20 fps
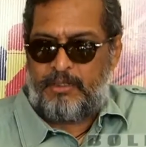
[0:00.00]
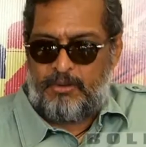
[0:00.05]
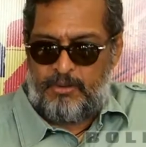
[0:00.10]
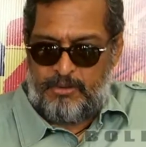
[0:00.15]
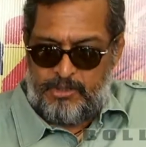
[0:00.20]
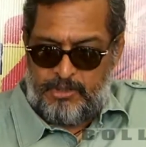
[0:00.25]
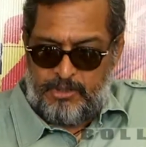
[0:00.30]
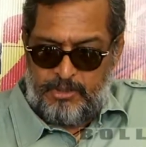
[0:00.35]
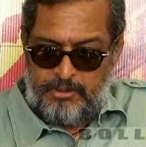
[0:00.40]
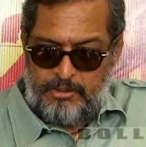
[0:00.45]

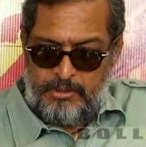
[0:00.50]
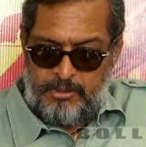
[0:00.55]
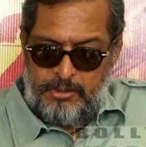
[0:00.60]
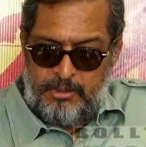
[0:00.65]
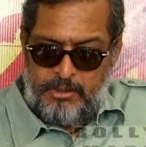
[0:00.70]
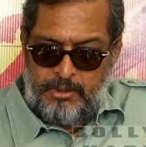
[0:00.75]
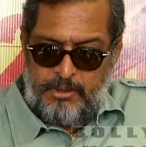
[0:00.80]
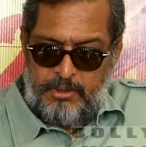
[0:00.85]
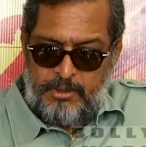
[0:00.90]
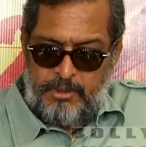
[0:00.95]
also.
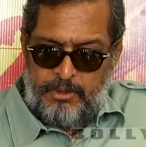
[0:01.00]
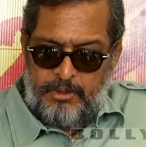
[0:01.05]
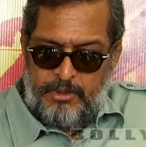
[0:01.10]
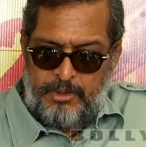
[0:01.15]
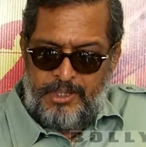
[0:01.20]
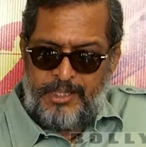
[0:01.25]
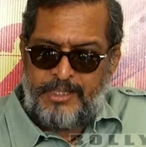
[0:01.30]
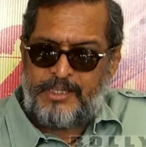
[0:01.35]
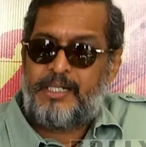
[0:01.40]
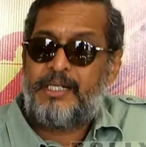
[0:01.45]

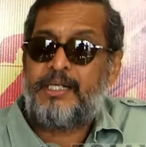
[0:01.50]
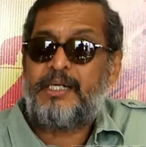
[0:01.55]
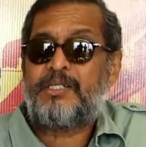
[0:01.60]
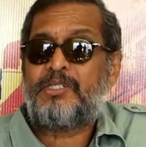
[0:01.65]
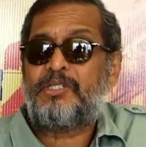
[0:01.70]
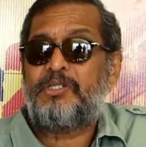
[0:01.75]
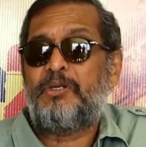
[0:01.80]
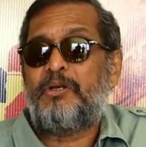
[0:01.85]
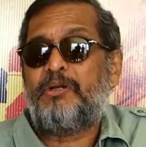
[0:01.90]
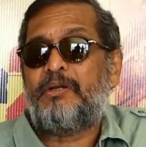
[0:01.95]
So I say,
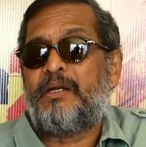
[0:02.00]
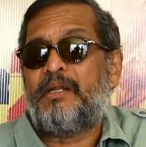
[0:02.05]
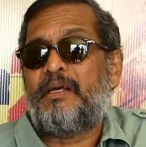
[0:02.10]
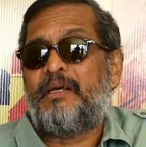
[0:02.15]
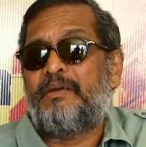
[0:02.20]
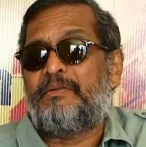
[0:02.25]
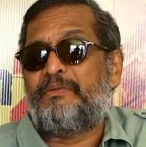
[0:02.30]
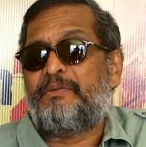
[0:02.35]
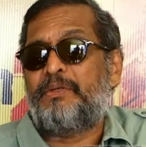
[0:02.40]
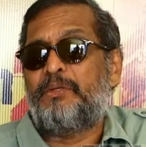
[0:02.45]
it's your
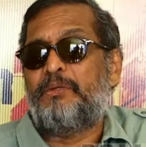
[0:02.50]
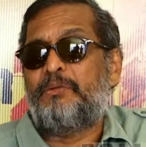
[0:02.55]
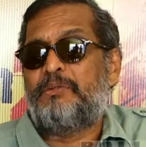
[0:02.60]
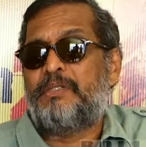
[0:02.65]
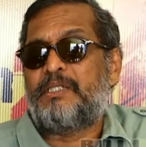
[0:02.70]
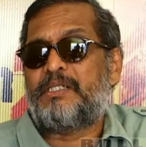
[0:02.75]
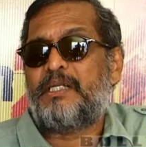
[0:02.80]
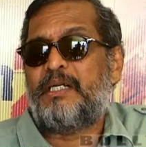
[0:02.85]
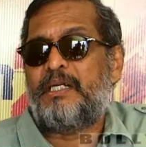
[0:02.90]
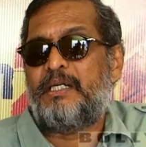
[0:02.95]
life, you
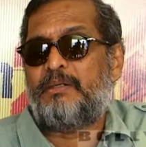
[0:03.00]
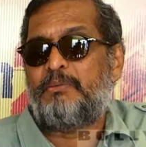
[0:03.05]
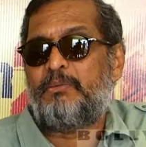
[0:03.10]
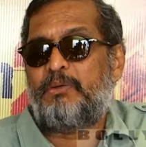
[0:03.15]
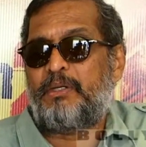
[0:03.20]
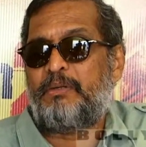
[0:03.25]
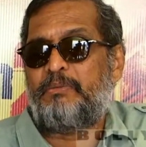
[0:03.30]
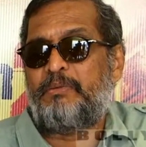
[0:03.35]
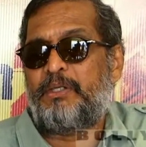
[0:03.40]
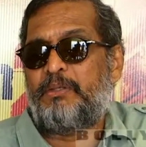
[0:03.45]
decide
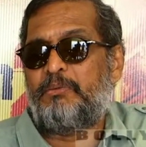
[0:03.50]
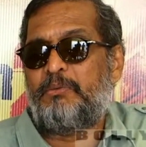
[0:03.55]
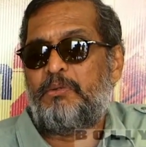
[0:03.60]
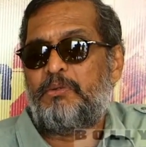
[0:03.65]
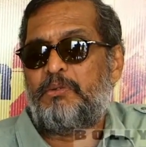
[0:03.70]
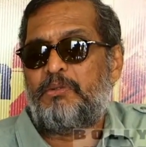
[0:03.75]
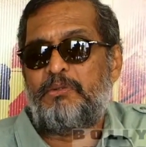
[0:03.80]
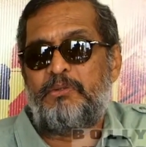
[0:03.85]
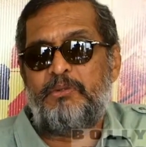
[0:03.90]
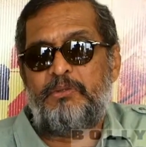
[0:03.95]
whatever you
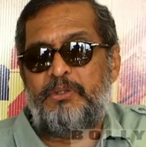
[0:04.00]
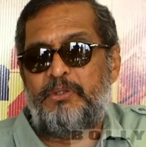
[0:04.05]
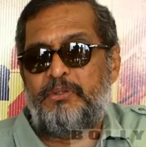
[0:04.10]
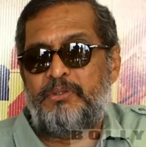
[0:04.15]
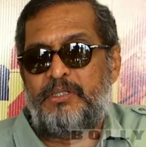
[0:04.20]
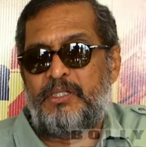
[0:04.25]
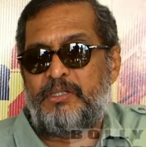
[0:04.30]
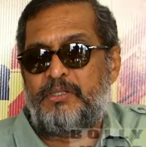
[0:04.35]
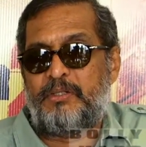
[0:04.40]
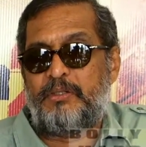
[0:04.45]
want to do, you
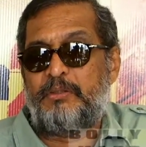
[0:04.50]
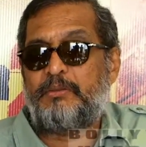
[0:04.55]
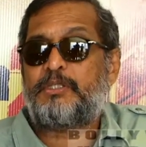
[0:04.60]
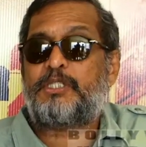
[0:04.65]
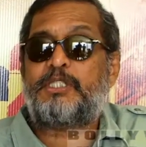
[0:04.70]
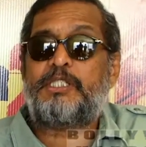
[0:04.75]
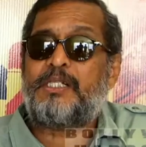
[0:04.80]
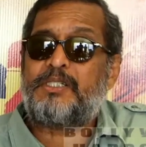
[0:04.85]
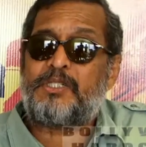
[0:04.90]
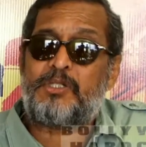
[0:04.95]

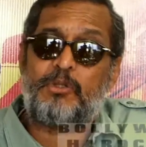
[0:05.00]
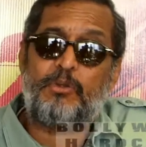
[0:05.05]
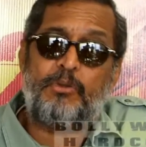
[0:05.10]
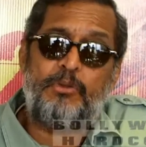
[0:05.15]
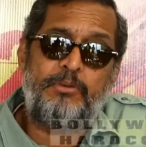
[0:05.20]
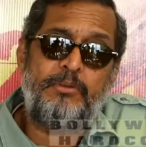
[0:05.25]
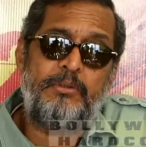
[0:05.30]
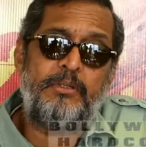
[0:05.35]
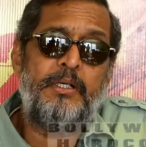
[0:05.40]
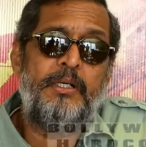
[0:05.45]
just
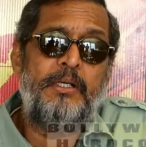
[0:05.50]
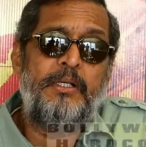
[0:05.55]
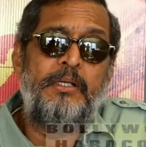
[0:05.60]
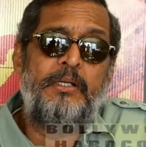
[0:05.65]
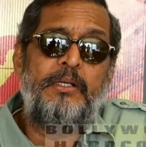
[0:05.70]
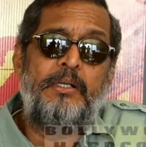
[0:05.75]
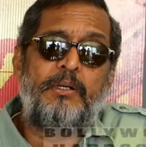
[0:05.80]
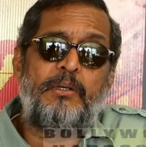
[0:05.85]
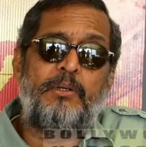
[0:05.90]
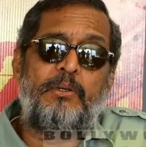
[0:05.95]

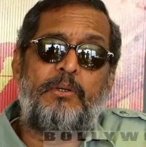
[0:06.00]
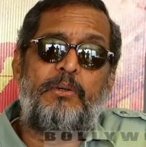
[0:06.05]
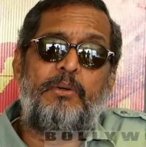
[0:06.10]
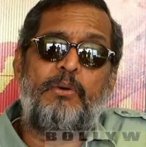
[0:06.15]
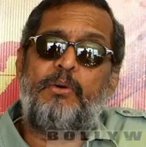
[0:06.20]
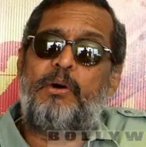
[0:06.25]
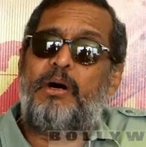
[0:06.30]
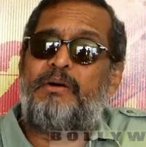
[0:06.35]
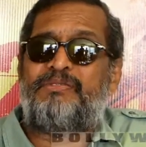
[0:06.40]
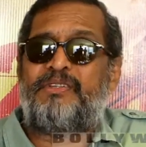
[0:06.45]
don't
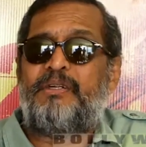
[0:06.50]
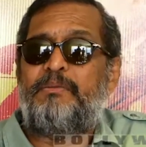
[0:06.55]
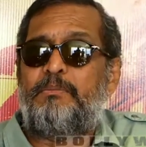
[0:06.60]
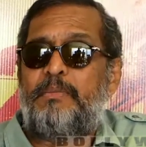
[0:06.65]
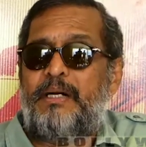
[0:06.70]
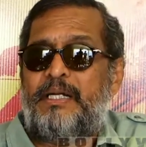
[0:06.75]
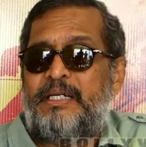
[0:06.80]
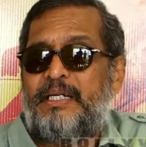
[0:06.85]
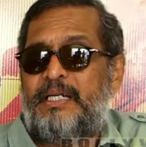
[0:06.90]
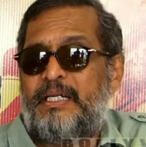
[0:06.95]
go after
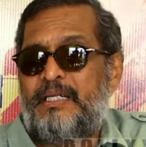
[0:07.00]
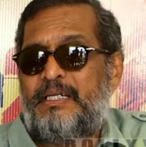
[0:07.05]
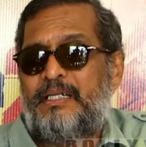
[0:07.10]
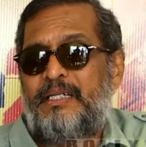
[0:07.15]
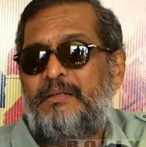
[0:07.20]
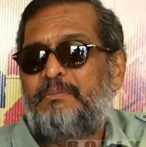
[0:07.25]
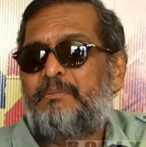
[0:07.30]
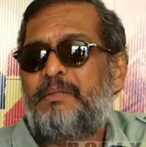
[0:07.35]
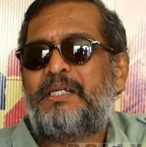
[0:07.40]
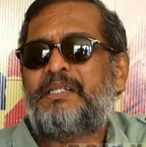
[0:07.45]
money,
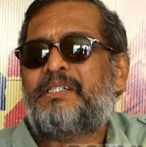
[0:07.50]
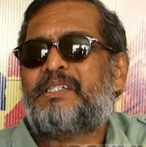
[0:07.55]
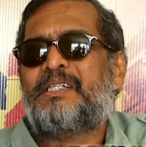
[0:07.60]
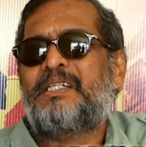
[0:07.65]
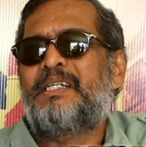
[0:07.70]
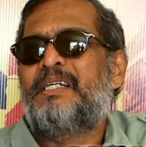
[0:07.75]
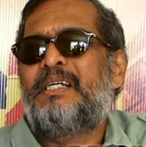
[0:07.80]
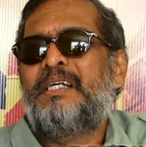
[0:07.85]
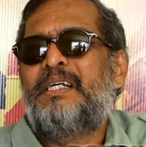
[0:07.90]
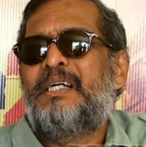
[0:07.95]
because
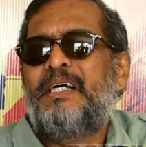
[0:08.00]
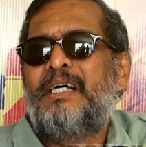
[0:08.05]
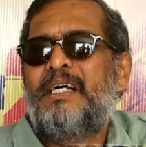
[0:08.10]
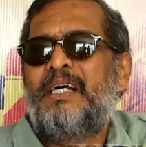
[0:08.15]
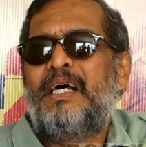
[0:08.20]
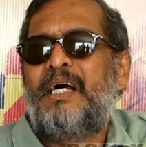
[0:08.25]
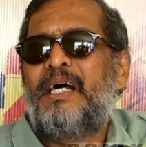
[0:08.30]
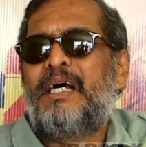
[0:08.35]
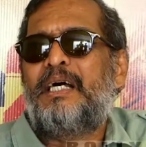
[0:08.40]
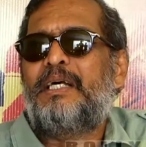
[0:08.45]

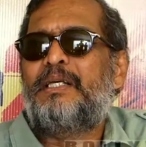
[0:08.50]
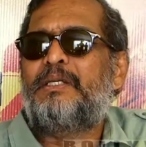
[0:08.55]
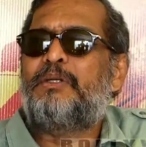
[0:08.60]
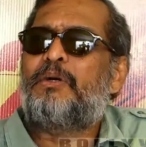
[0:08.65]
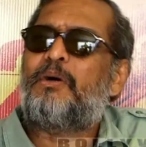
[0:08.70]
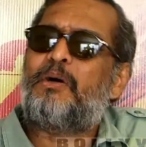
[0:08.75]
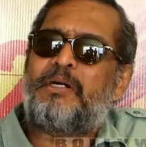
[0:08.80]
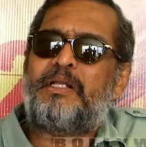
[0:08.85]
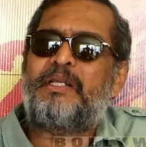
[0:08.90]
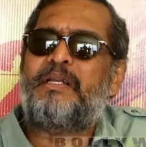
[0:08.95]

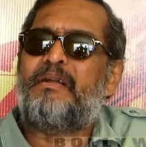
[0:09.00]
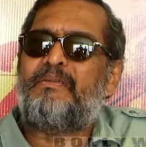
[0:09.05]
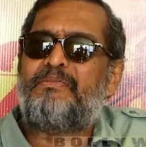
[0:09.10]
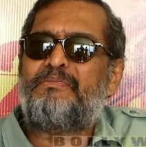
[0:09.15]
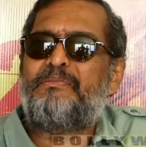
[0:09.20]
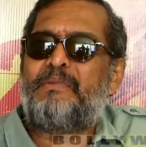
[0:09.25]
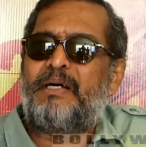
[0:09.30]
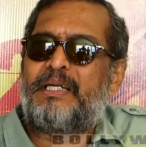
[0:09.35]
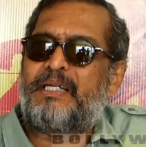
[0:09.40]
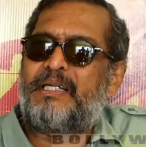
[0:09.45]
you got enough
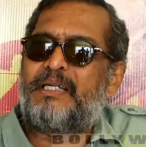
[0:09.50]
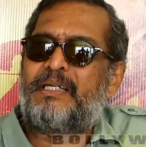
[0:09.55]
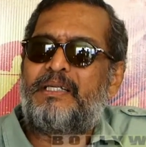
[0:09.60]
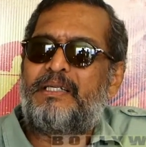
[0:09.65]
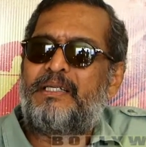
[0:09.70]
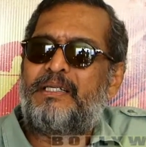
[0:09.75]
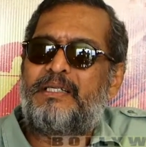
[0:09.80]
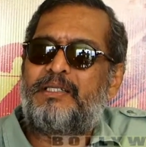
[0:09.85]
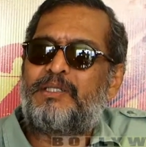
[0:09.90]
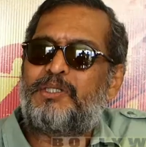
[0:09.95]
money,
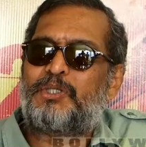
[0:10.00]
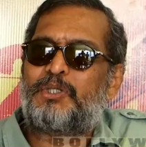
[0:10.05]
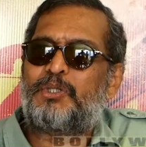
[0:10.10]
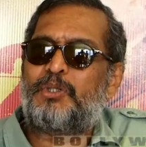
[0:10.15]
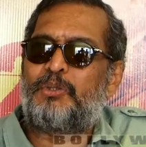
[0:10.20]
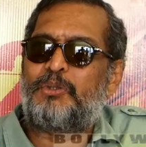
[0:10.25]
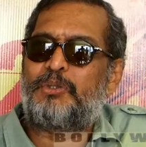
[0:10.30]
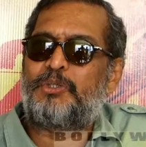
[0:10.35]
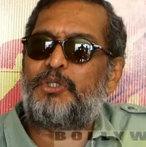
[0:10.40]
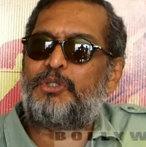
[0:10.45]

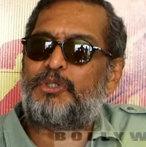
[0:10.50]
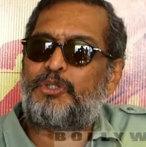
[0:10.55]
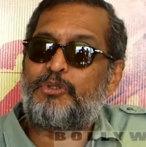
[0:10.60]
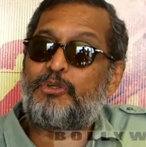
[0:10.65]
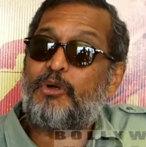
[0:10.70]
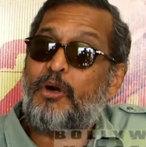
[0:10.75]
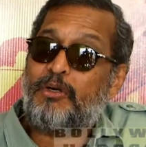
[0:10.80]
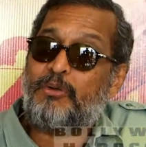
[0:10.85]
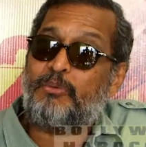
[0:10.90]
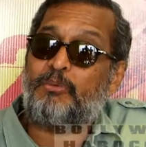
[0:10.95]
so you should
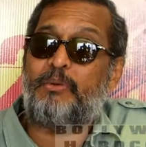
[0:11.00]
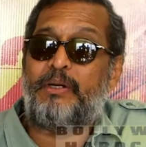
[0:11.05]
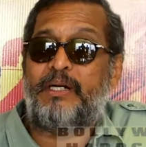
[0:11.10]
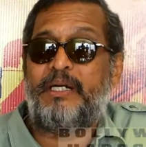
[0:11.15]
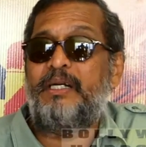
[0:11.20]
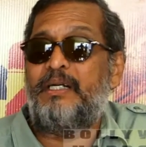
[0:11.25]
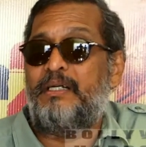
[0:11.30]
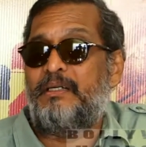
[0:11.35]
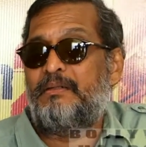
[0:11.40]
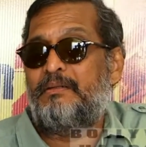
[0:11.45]
not
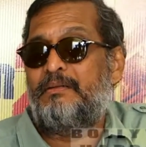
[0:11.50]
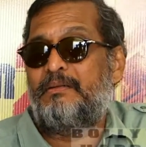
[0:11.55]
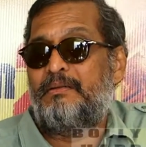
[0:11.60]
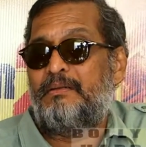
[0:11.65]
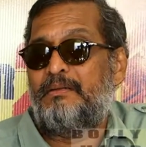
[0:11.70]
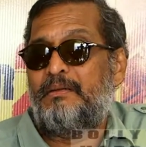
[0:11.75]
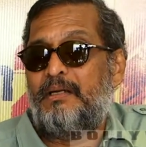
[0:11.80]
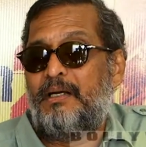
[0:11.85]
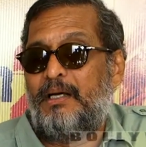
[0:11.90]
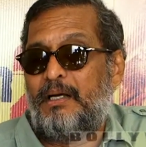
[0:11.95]
worry
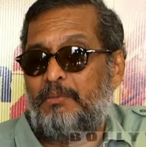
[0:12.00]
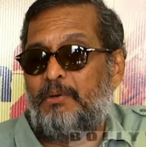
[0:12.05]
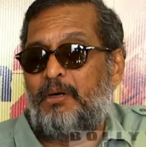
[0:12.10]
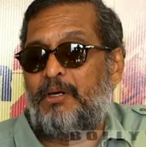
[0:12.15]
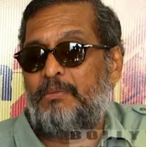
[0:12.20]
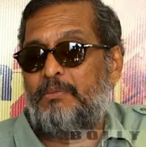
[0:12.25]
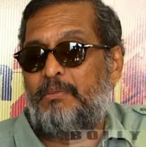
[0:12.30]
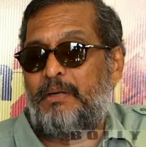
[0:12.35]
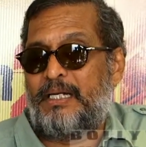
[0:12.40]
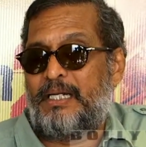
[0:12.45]

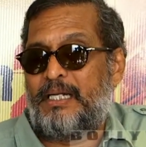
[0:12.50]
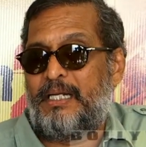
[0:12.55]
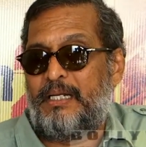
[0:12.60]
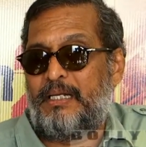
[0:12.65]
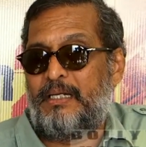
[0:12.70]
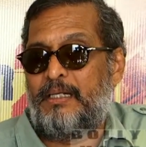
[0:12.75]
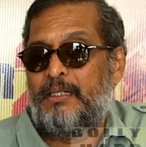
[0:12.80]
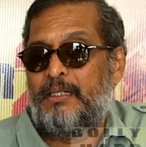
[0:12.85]
about money.